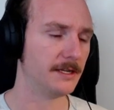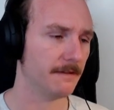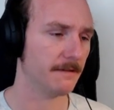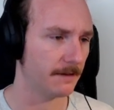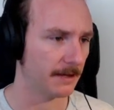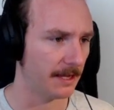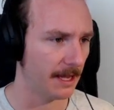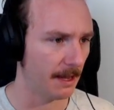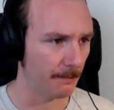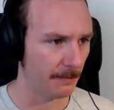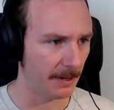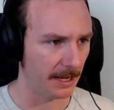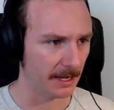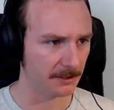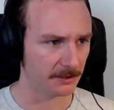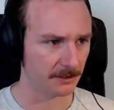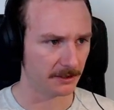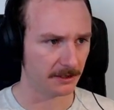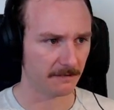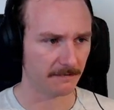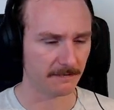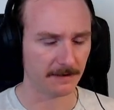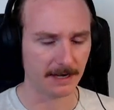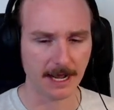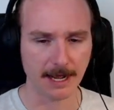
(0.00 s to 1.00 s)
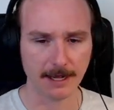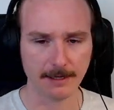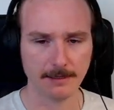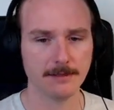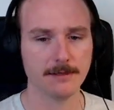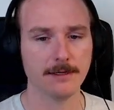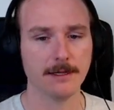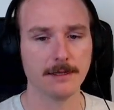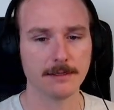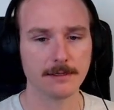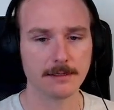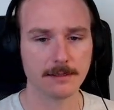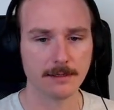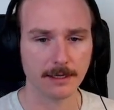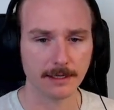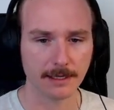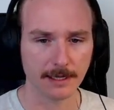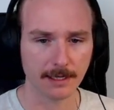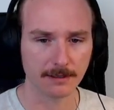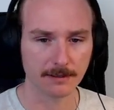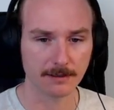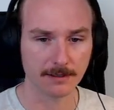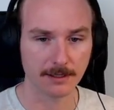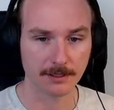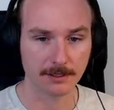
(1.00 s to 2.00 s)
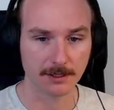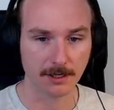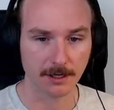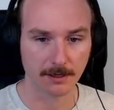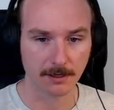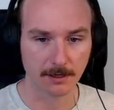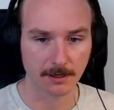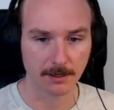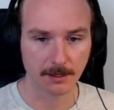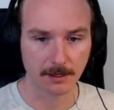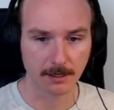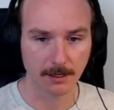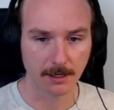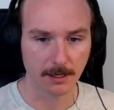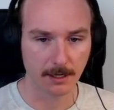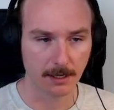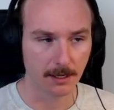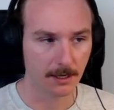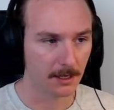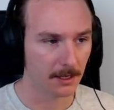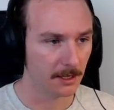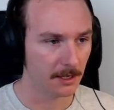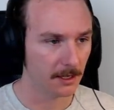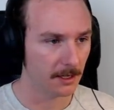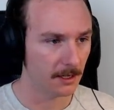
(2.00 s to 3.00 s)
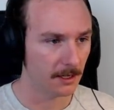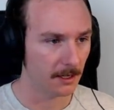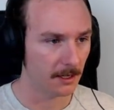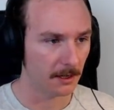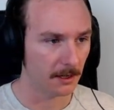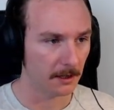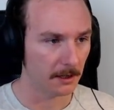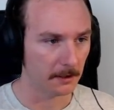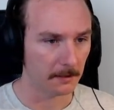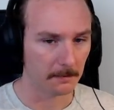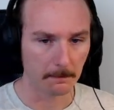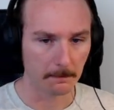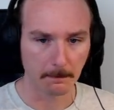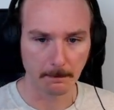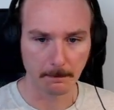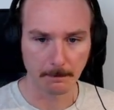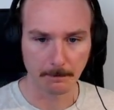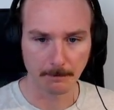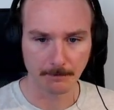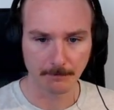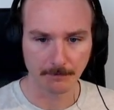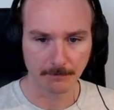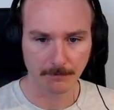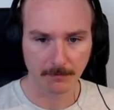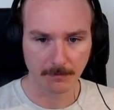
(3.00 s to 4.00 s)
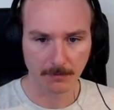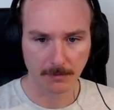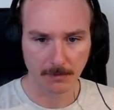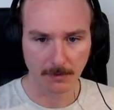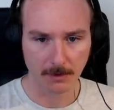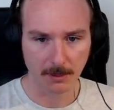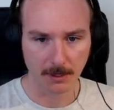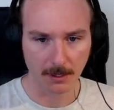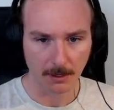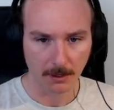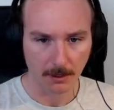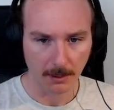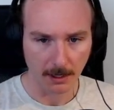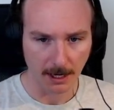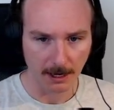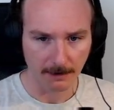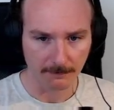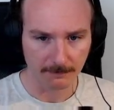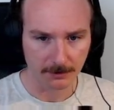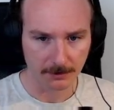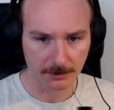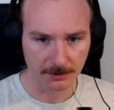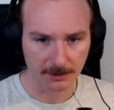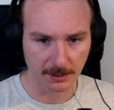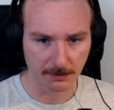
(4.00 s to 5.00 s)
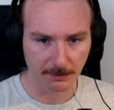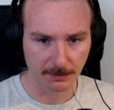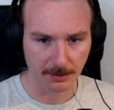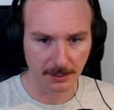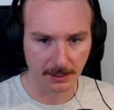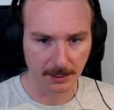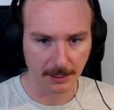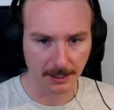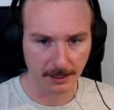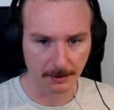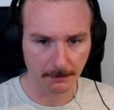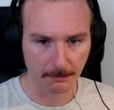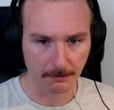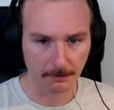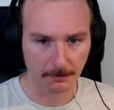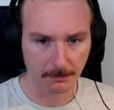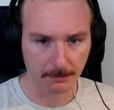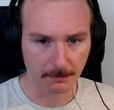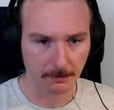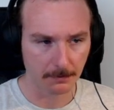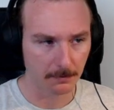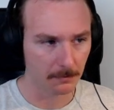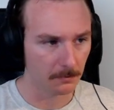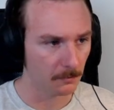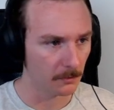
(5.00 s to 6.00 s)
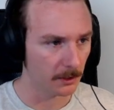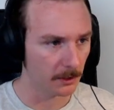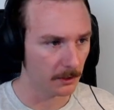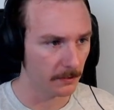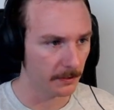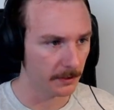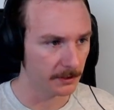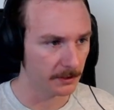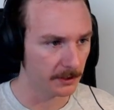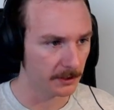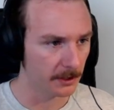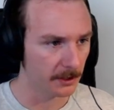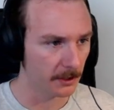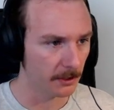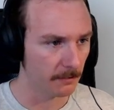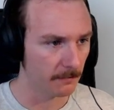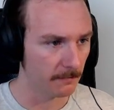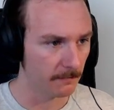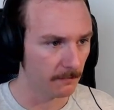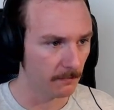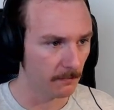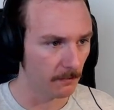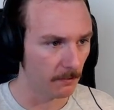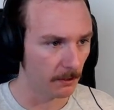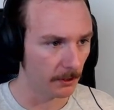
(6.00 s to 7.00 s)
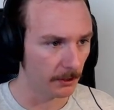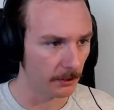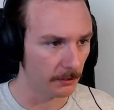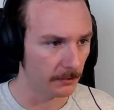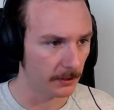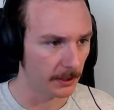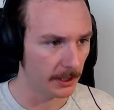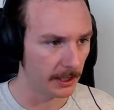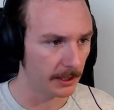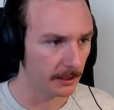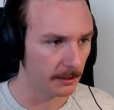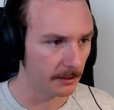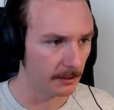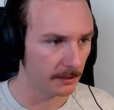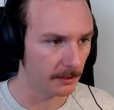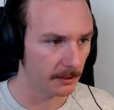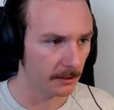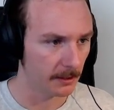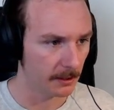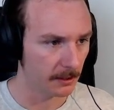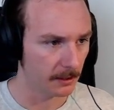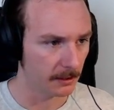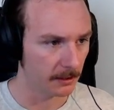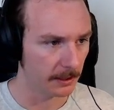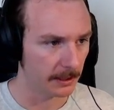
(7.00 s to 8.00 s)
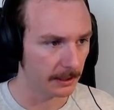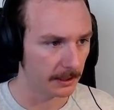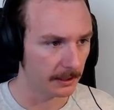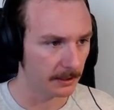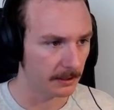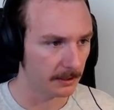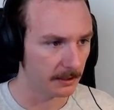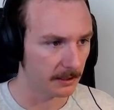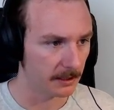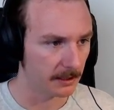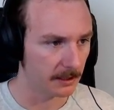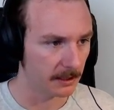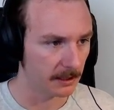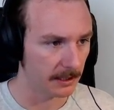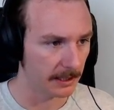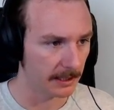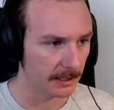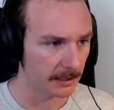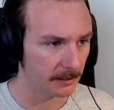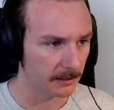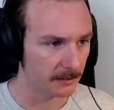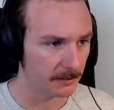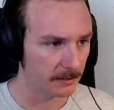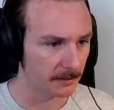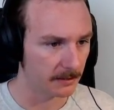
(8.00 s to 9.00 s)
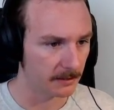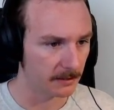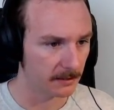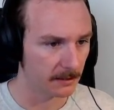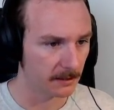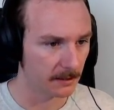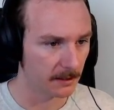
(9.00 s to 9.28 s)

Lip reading: campaigns or different ad sets against each other. After CPM, we're going to go for unique link clicks.